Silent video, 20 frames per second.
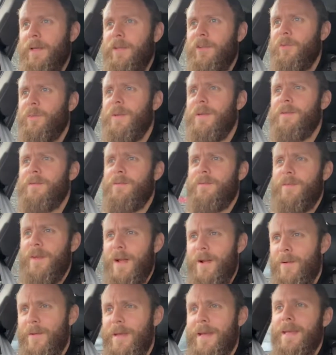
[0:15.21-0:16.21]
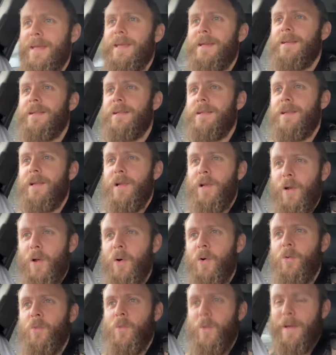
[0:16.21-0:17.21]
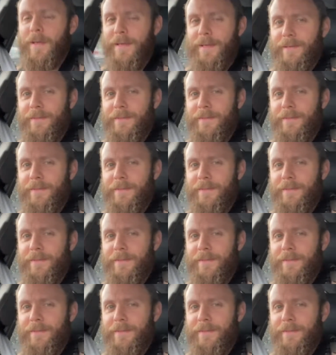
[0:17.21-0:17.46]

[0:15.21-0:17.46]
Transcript: It's been a very long wait,